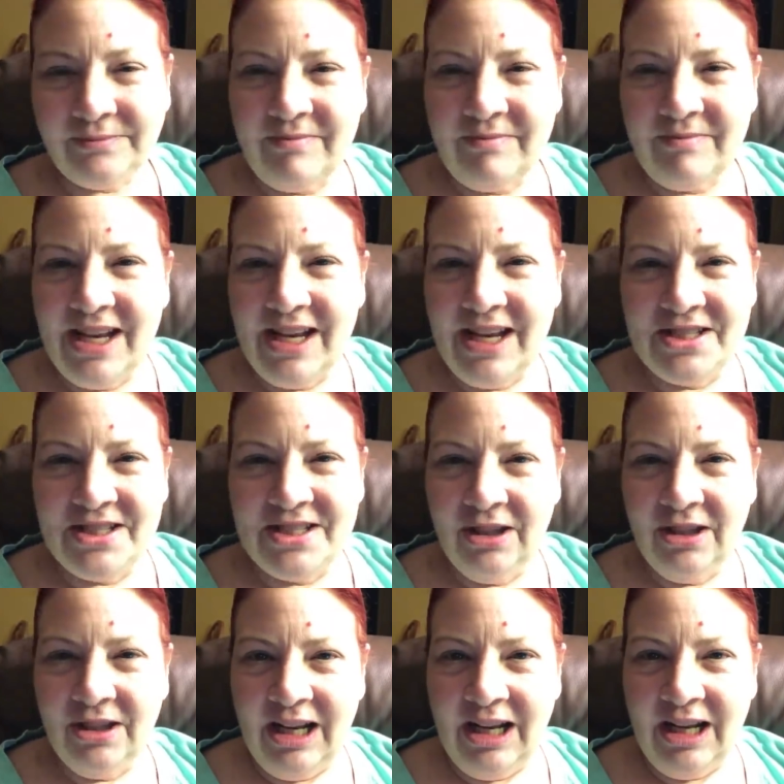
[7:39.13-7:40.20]
He's still
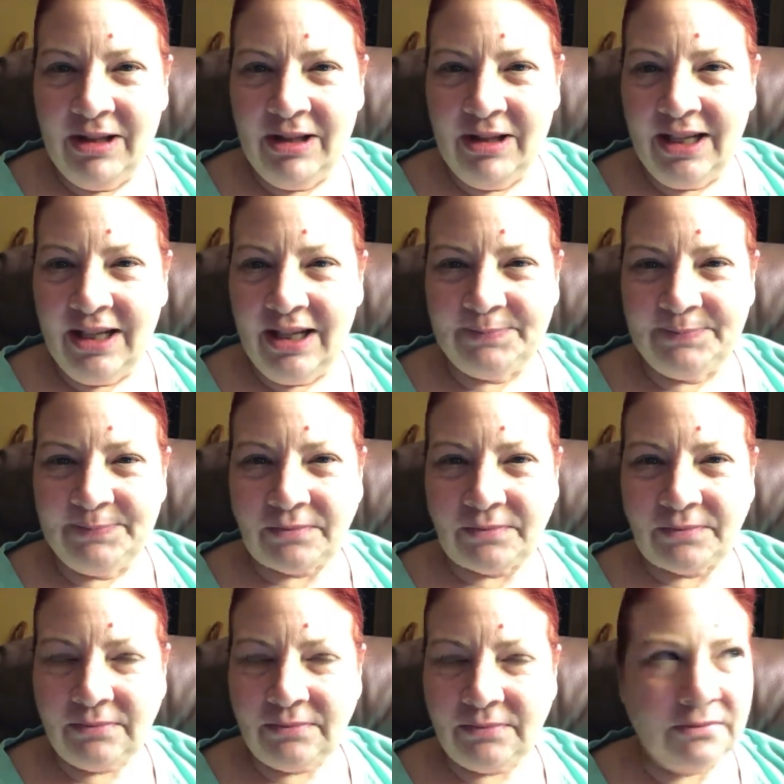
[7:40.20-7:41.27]
looking at me like,
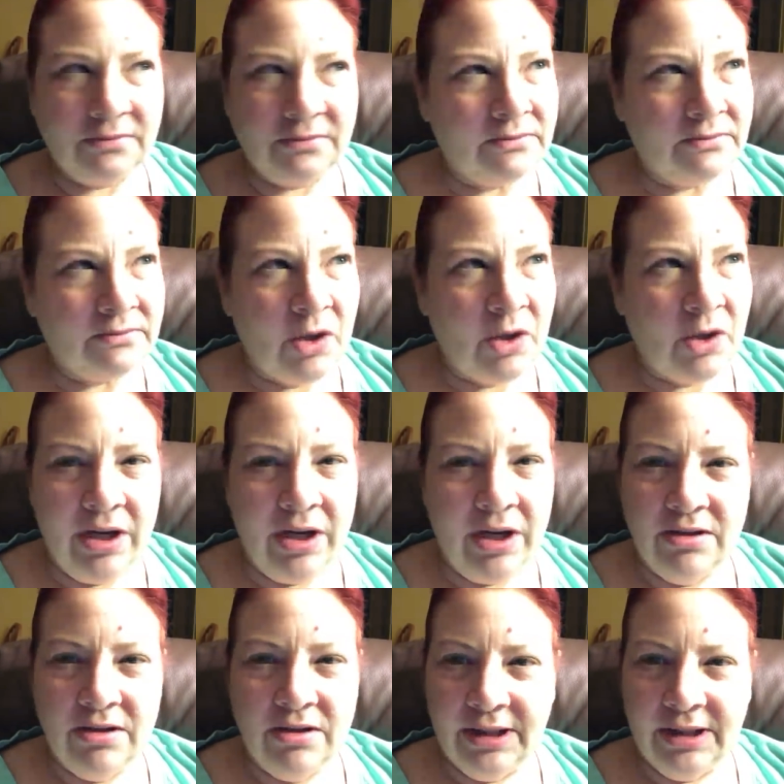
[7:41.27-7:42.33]
what are you
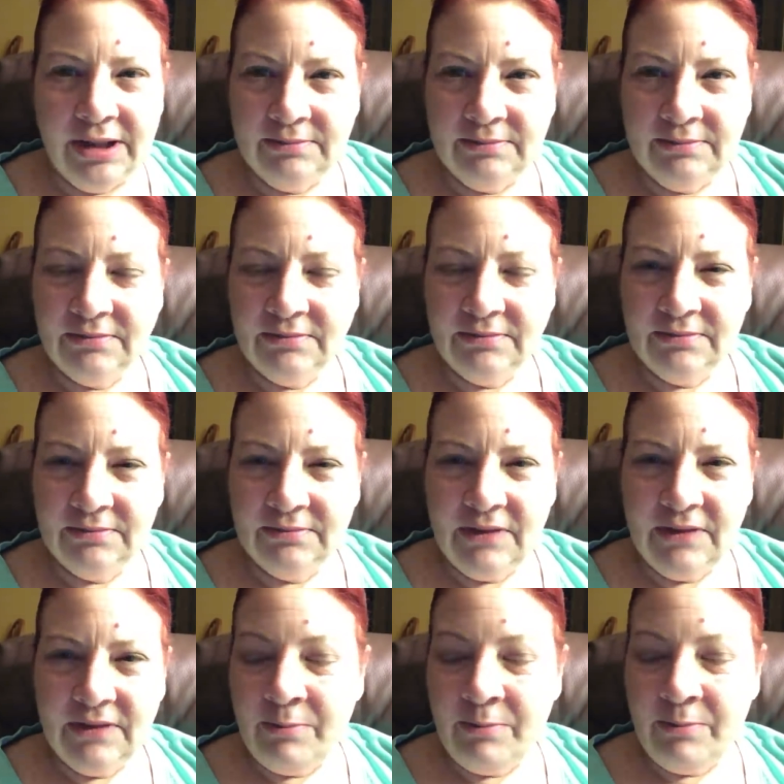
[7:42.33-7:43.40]
doing?
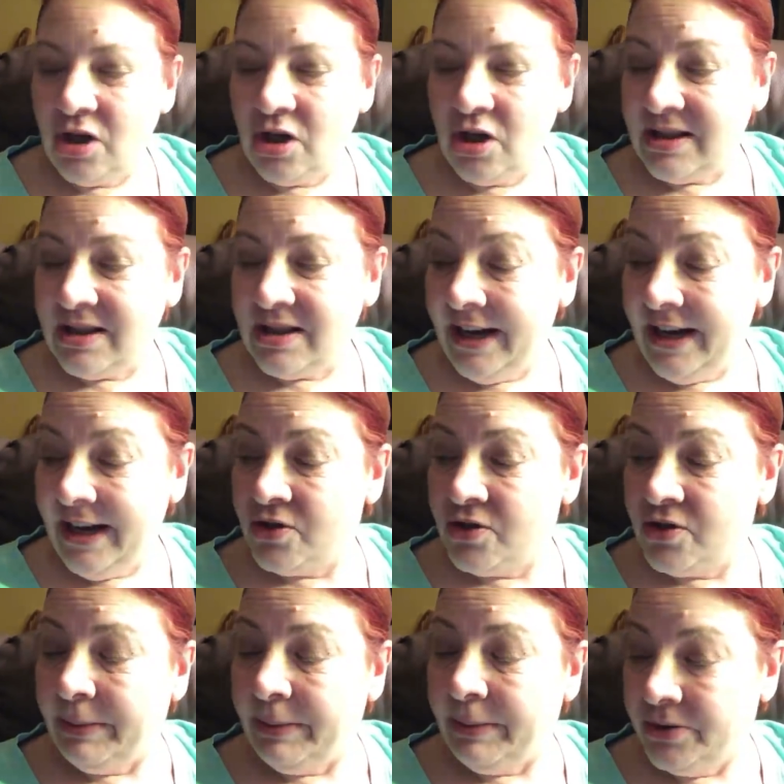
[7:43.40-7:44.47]
I'm just live
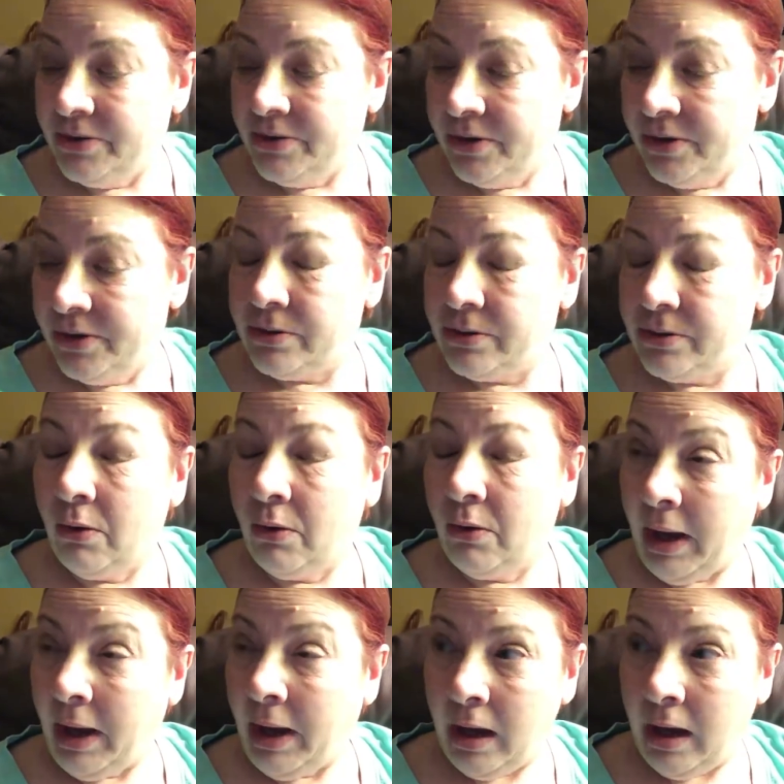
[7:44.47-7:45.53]
streaming, duders,
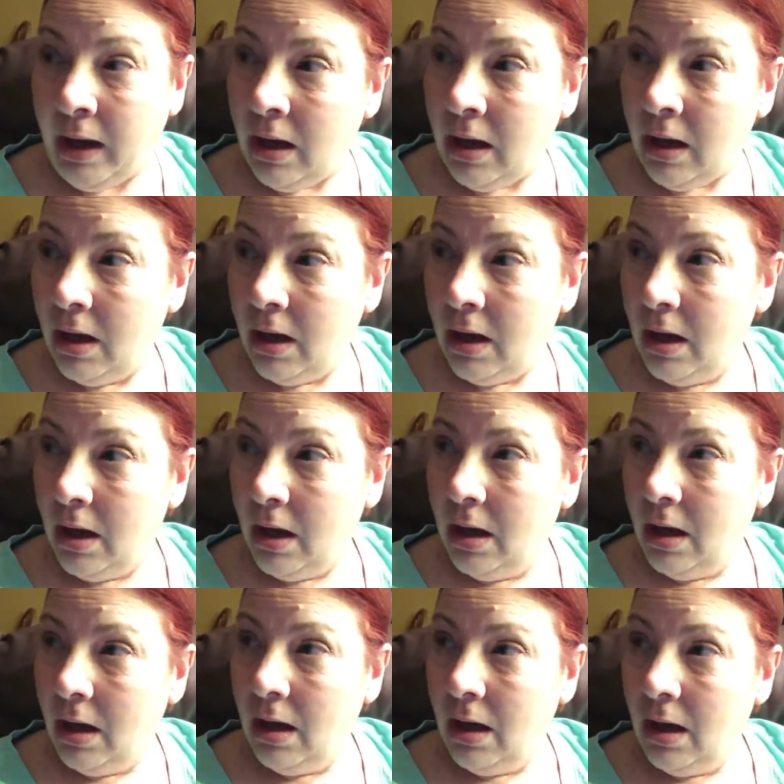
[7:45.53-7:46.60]
okay?
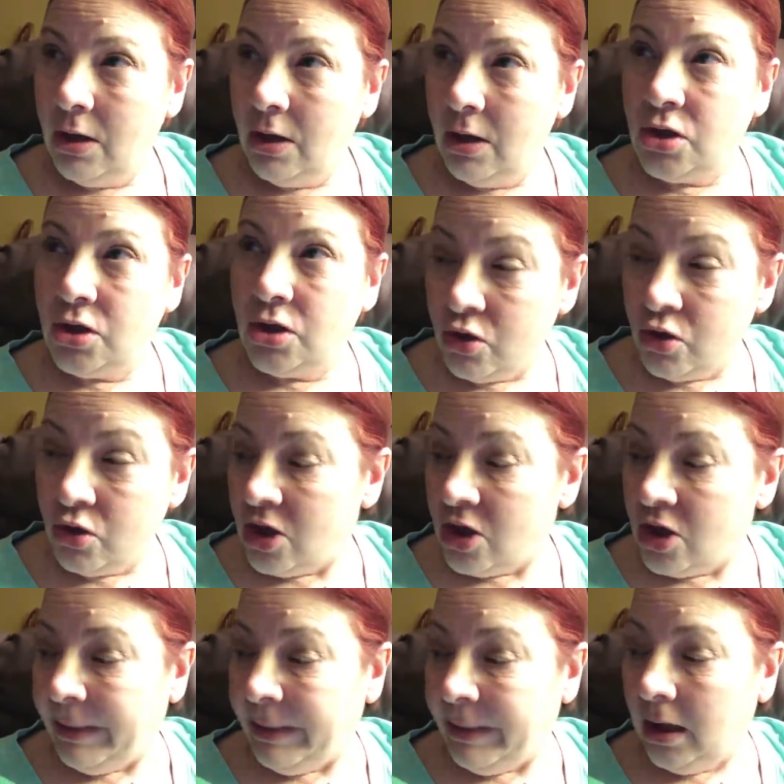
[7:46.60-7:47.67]
Don't
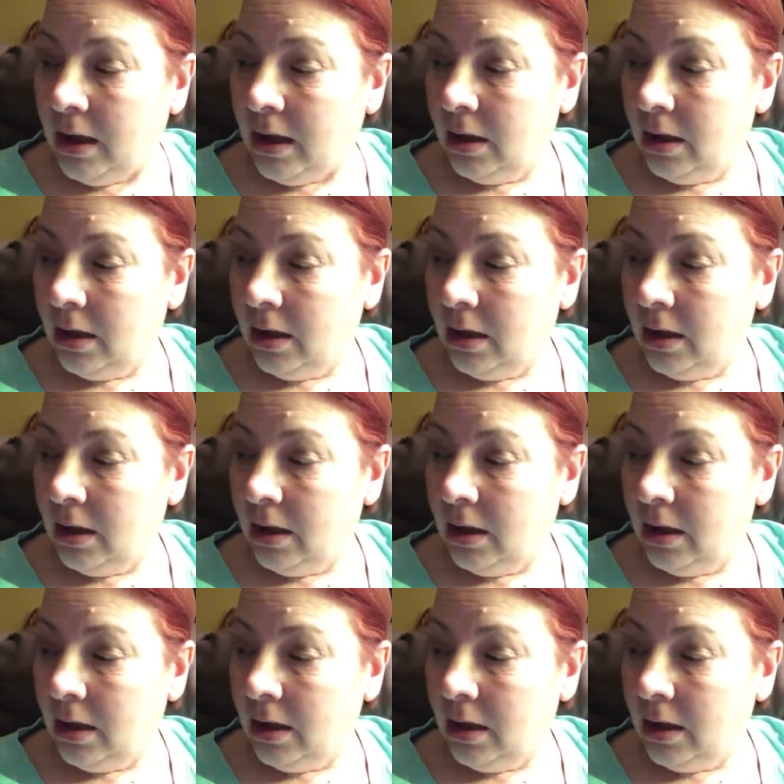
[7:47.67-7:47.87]
judge me.